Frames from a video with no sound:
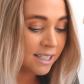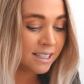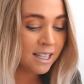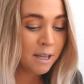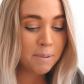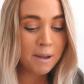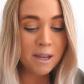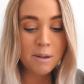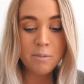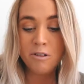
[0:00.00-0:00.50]
thing
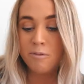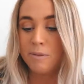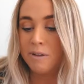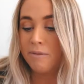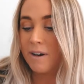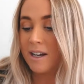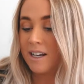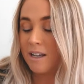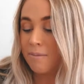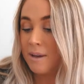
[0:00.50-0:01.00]
that people have been
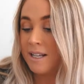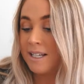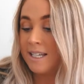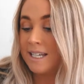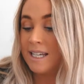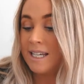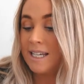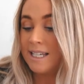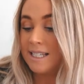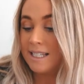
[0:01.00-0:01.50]

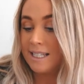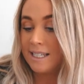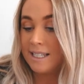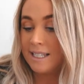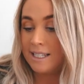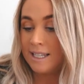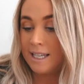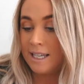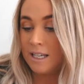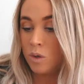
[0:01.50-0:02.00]
recommending is
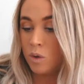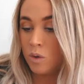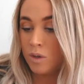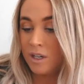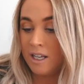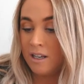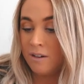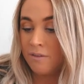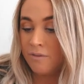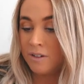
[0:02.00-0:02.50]
this thing
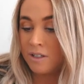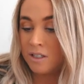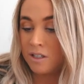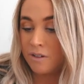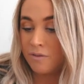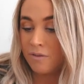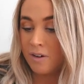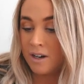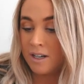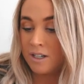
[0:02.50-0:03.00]
called Infant's
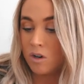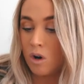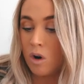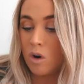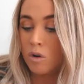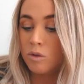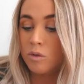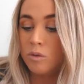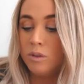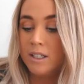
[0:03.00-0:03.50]
Friend
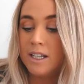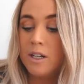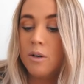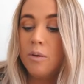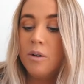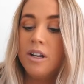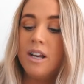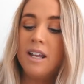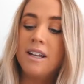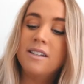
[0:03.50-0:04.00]
Oral
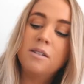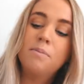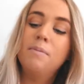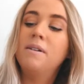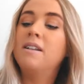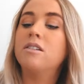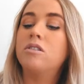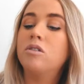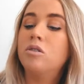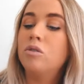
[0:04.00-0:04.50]
Liquid, and it's
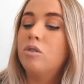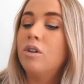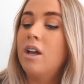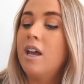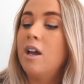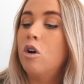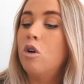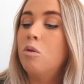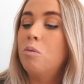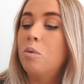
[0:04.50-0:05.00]
meant to
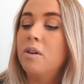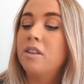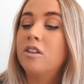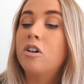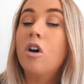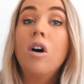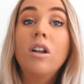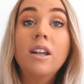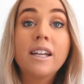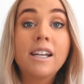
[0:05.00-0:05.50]
help with
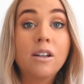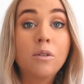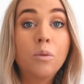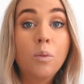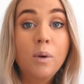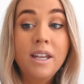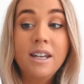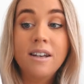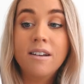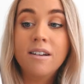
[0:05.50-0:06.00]
colic and
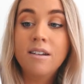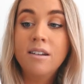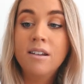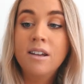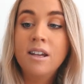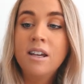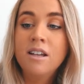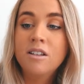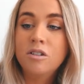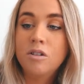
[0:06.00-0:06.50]
wind.
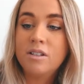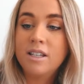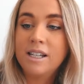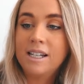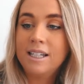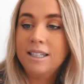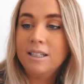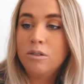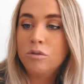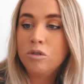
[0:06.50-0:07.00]
So it's like
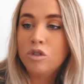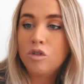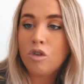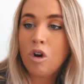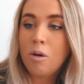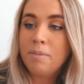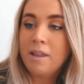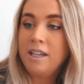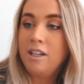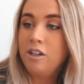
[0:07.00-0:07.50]
a little
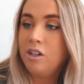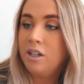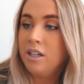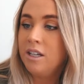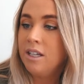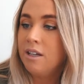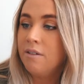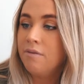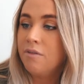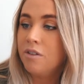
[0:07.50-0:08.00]
drop that you
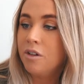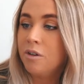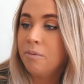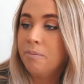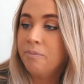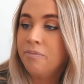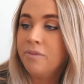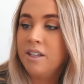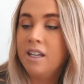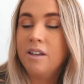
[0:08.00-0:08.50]
can give
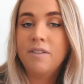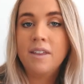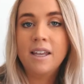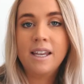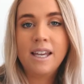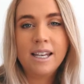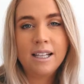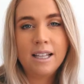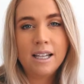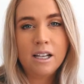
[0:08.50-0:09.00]
them if they're
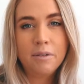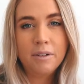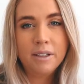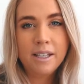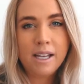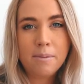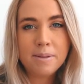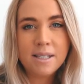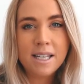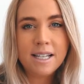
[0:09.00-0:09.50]
getting like a
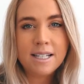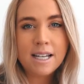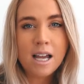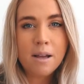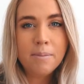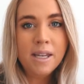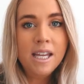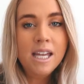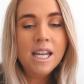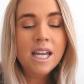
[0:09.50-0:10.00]
really upset
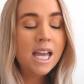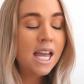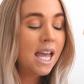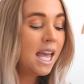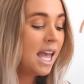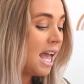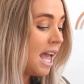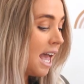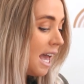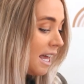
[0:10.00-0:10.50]
tummy.
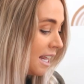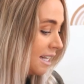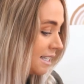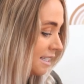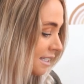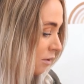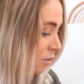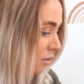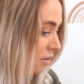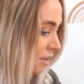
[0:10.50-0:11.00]
And I
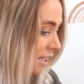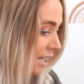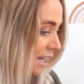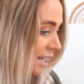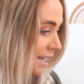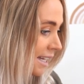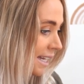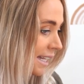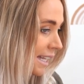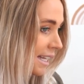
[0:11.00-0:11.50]
still think I
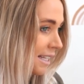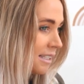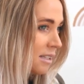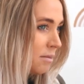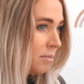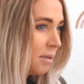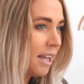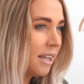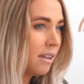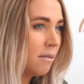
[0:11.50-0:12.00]
need to get
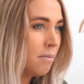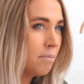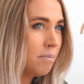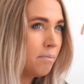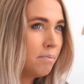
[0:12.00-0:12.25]
some like